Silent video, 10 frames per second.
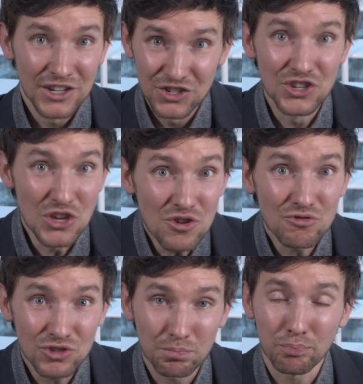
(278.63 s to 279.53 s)

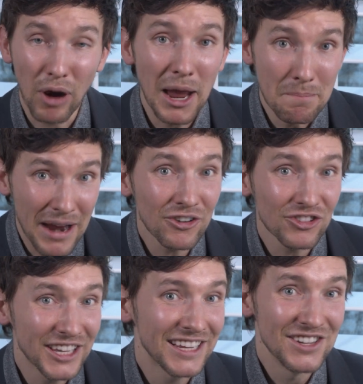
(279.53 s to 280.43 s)
use
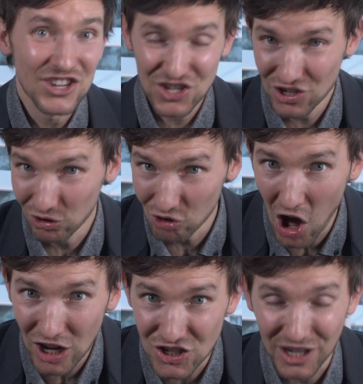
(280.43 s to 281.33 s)
primarily conditional
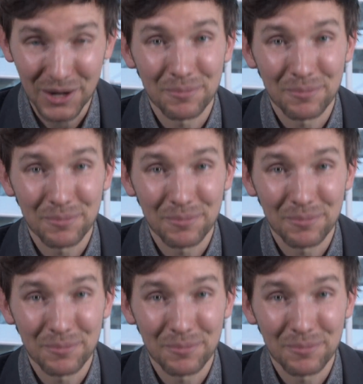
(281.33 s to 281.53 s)
logic.